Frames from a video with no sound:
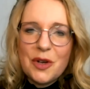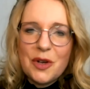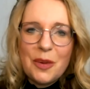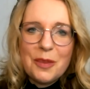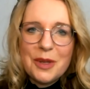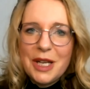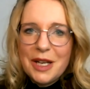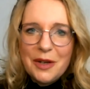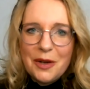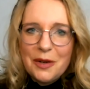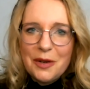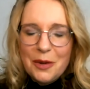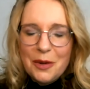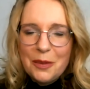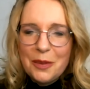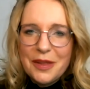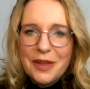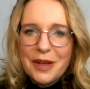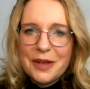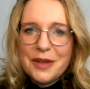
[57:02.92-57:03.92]
in Germany, I don't know
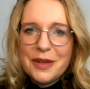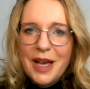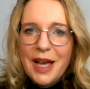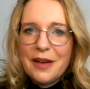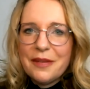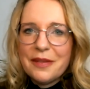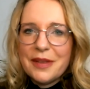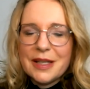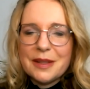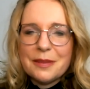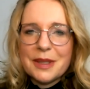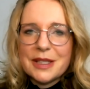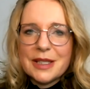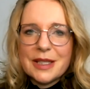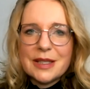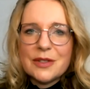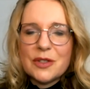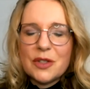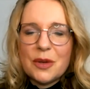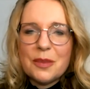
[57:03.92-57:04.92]
whether you have that, but
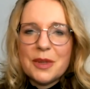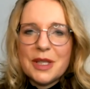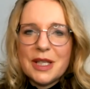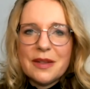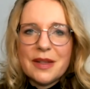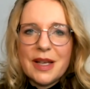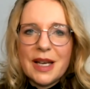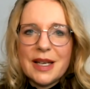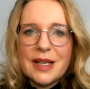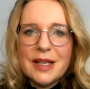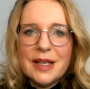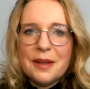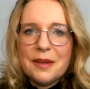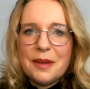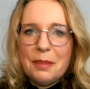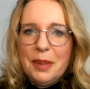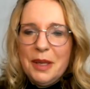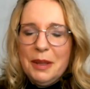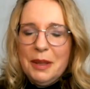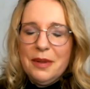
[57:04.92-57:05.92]
in Germany, the
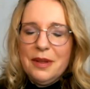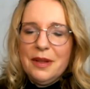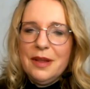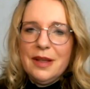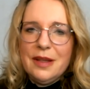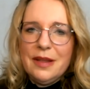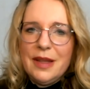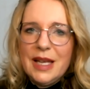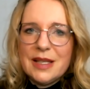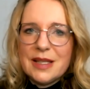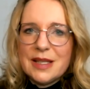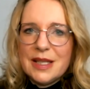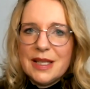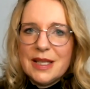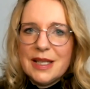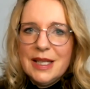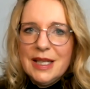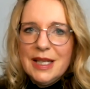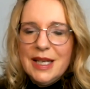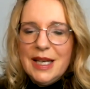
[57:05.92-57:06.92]
people,
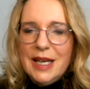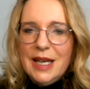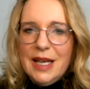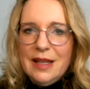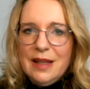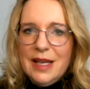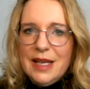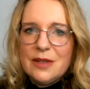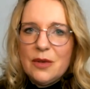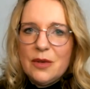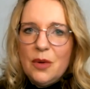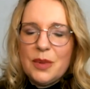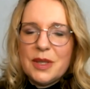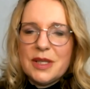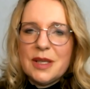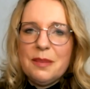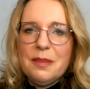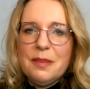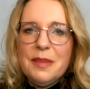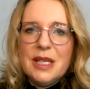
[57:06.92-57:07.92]
there's
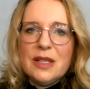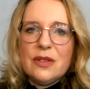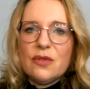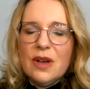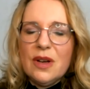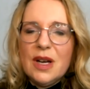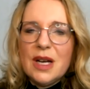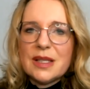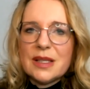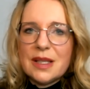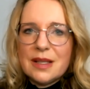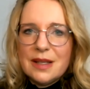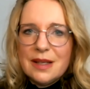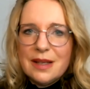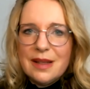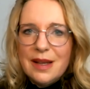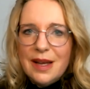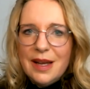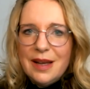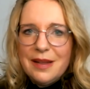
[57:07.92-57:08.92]
always a mistrust.
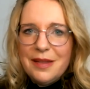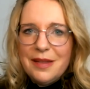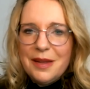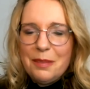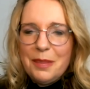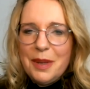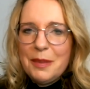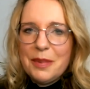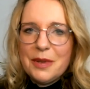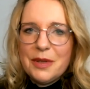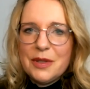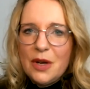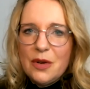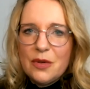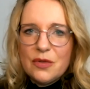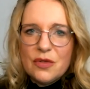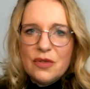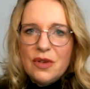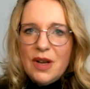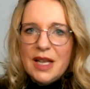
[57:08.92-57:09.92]
The people
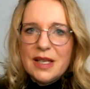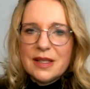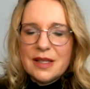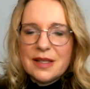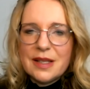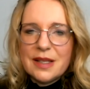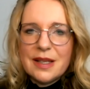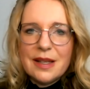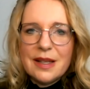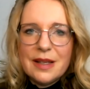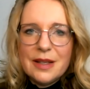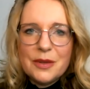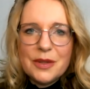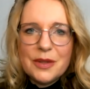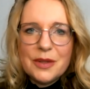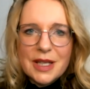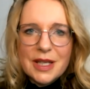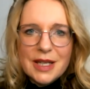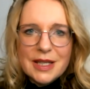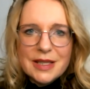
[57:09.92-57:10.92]
don't trust the
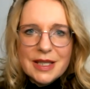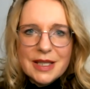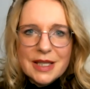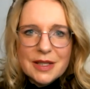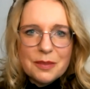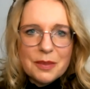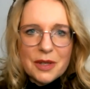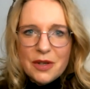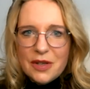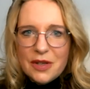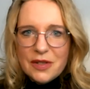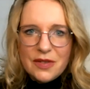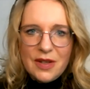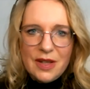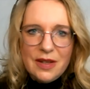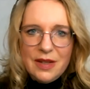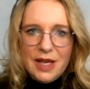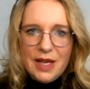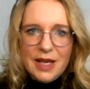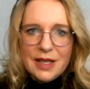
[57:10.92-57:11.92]
utilities because
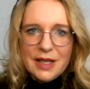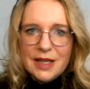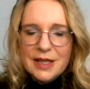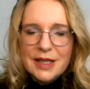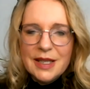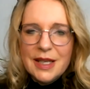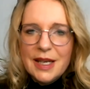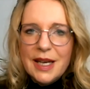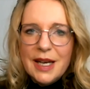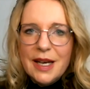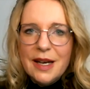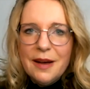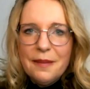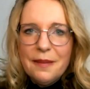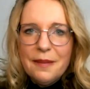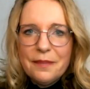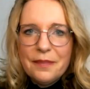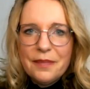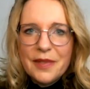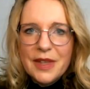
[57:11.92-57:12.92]
they think
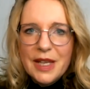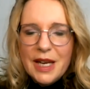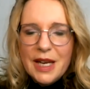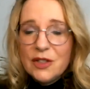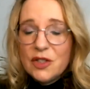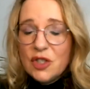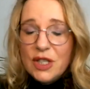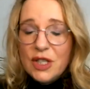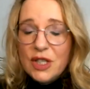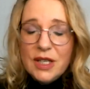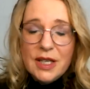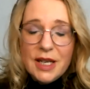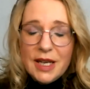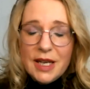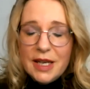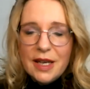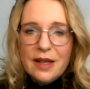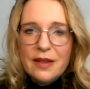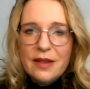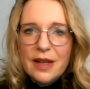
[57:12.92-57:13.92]
they're cheating.
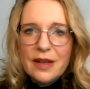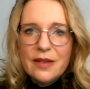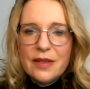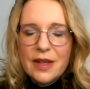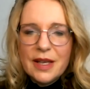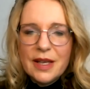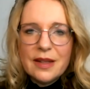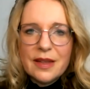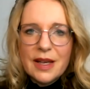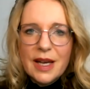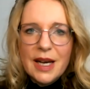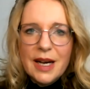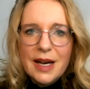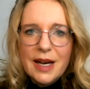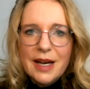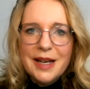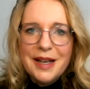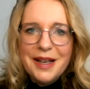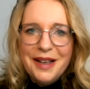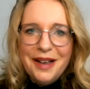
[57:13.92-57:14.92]
They think they
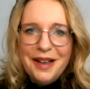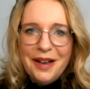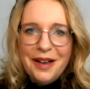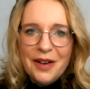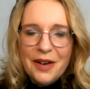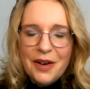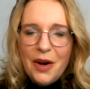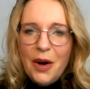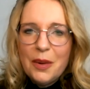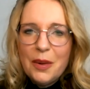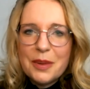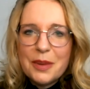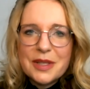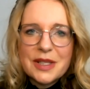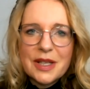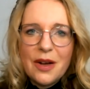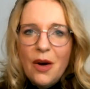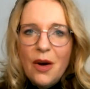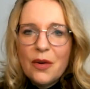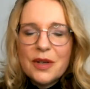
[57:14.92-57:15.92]
are
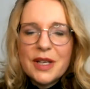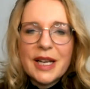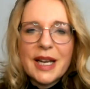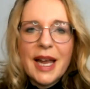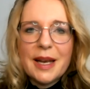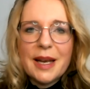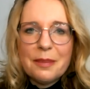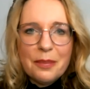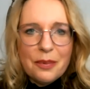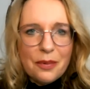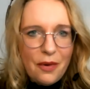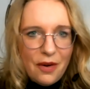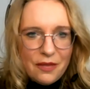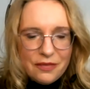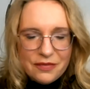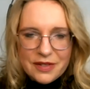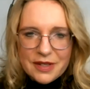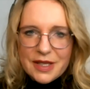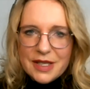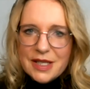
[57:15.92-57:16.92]
always only get
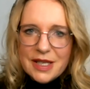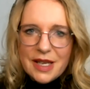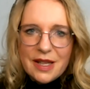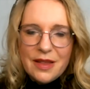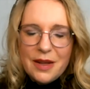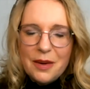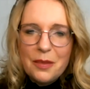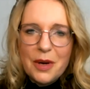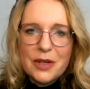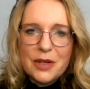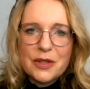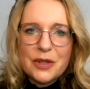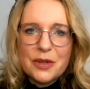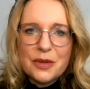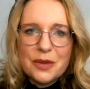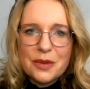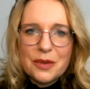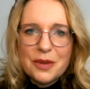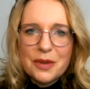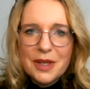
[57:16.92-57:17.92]
profits, and they want
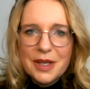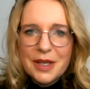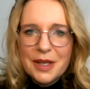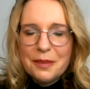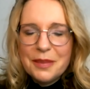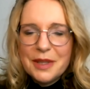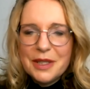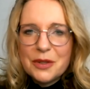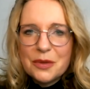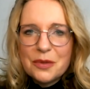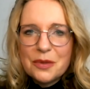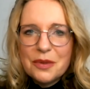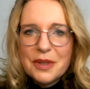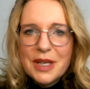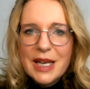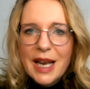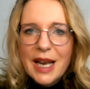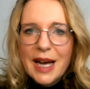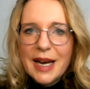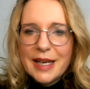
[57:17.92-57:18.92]
to be too
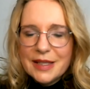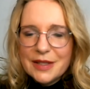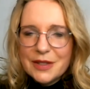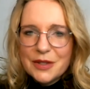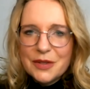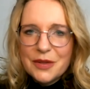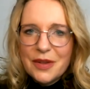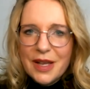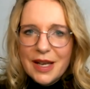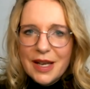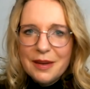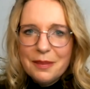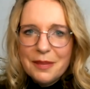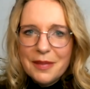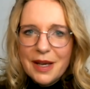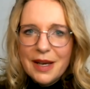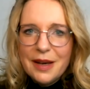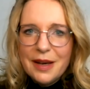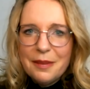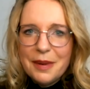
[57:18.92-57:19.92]
reliant to
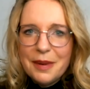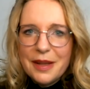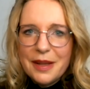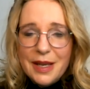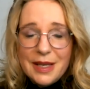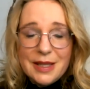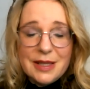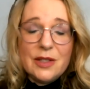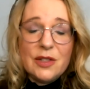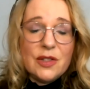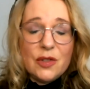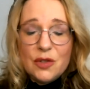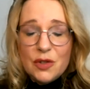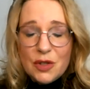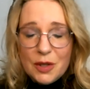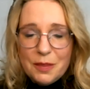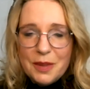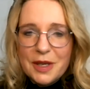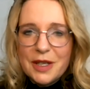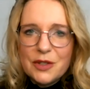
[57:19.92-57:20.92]
them. But that's a
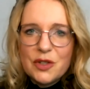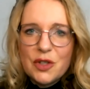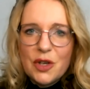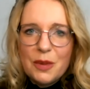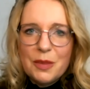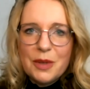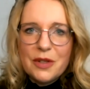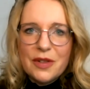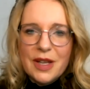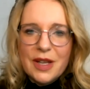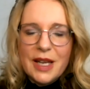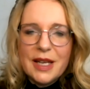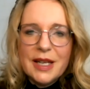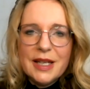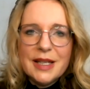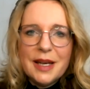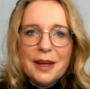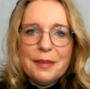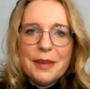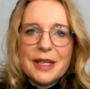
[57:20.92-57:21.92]
typical German thing.
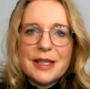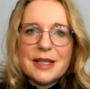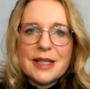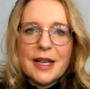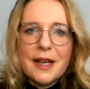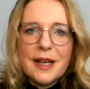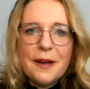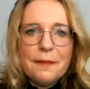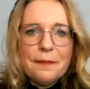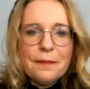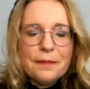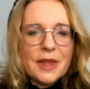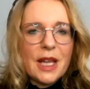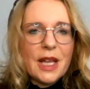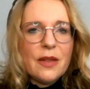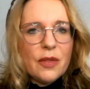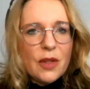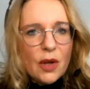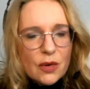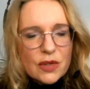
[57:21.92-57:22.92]
But
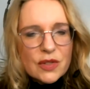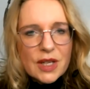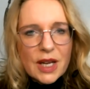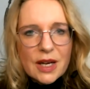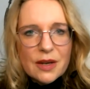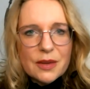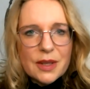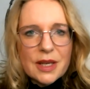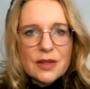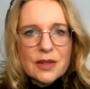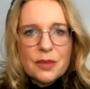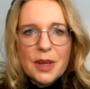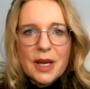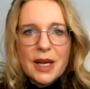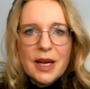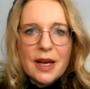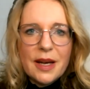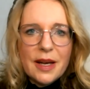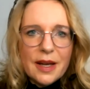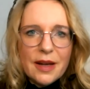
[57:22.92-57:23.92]
in those areas
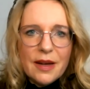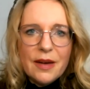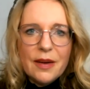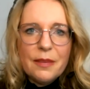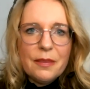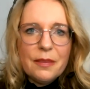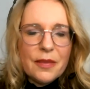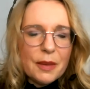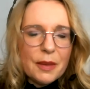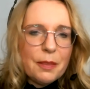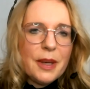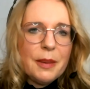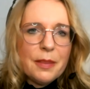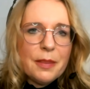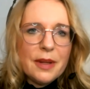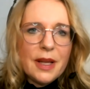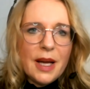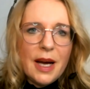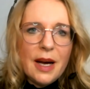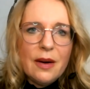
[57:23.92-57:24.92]
where the
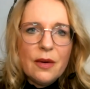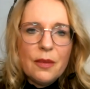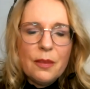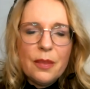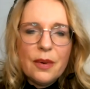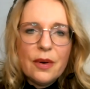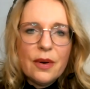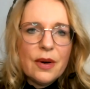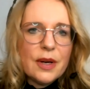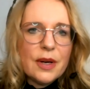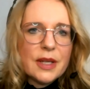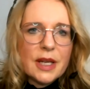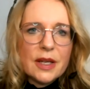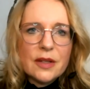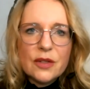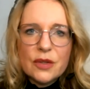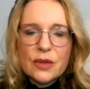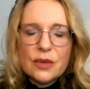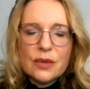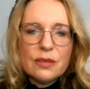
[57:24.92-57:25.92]
people are on board,
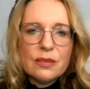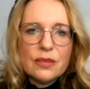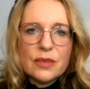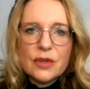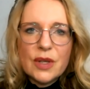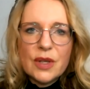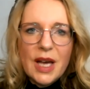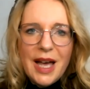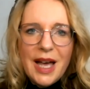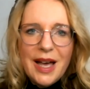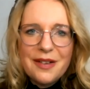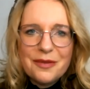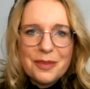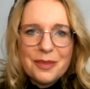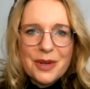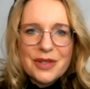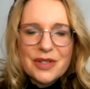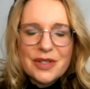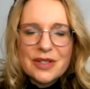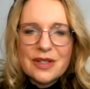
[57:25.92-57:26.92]
and you have
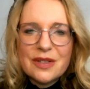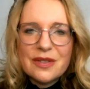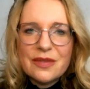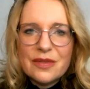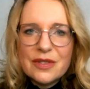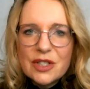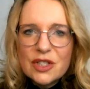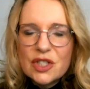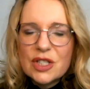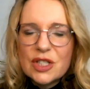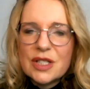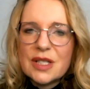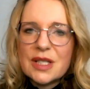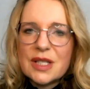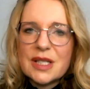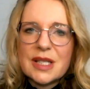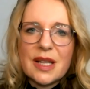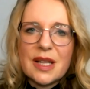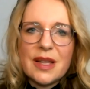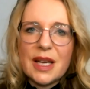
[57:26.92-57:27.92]
positive
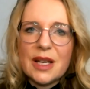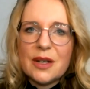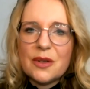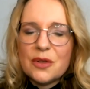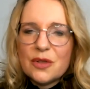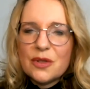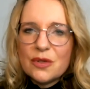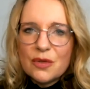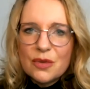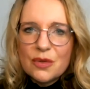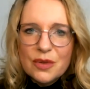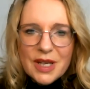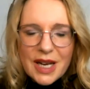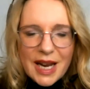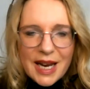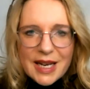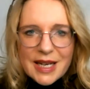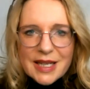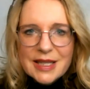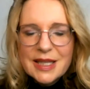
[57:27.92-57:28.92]
visions, and they
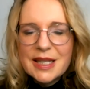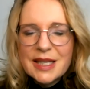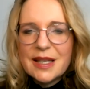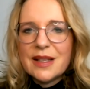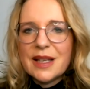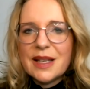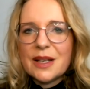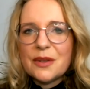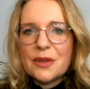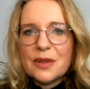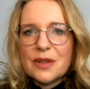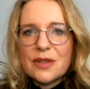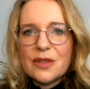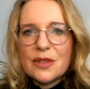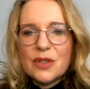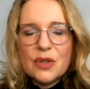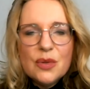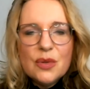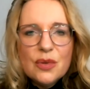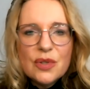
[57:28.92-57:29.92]
could
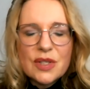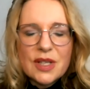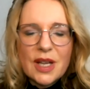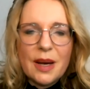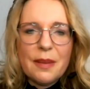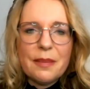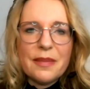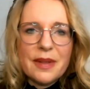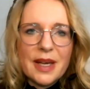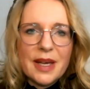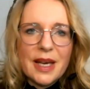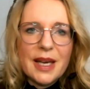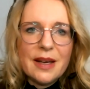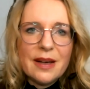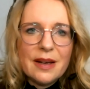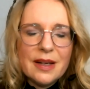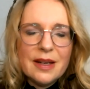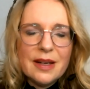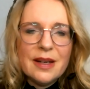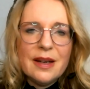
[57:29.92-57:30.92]
do
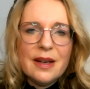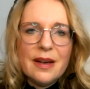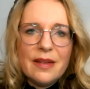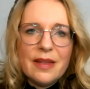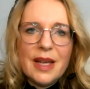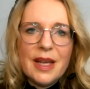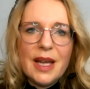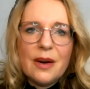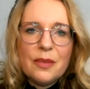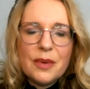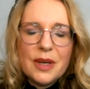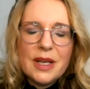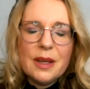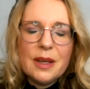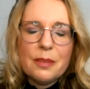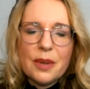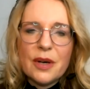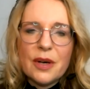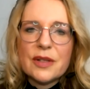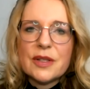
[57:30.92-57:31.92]
something, they are
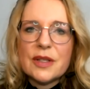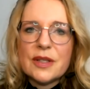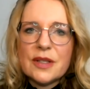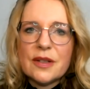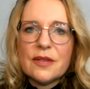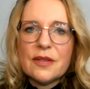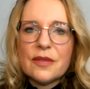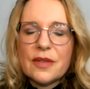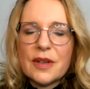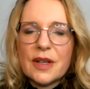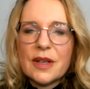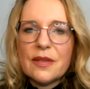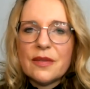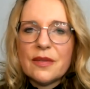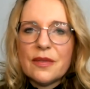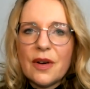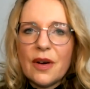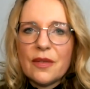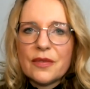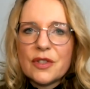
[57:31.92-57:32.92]
really positive
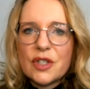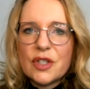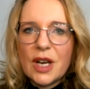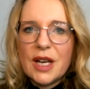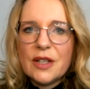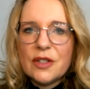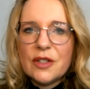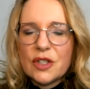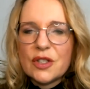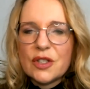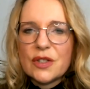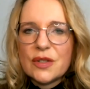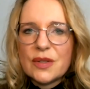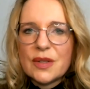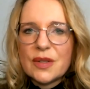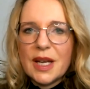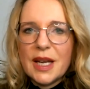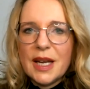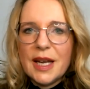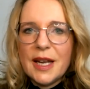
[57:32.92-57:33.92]
of
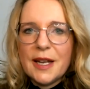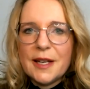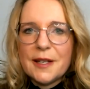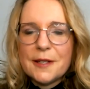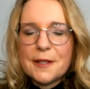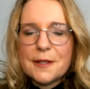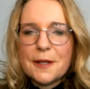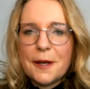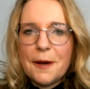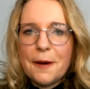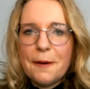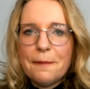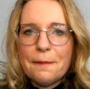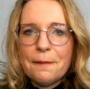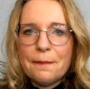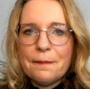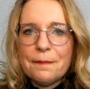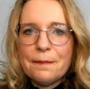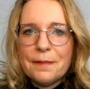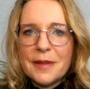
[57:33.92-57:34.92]
changes. And
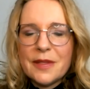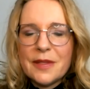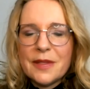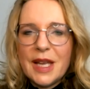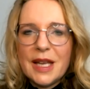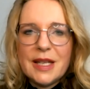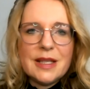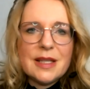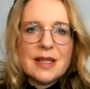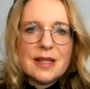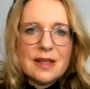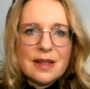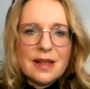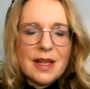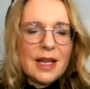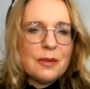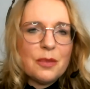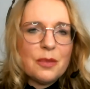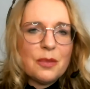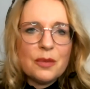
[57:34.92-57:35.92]

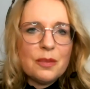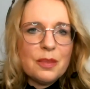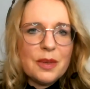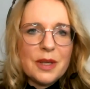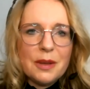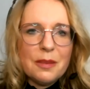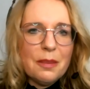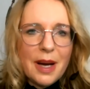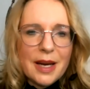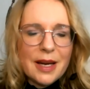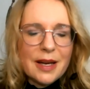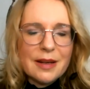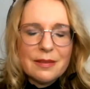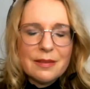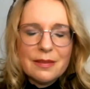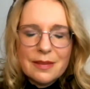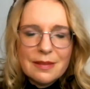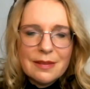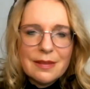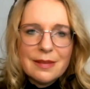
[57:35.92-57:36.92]
that would be my
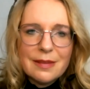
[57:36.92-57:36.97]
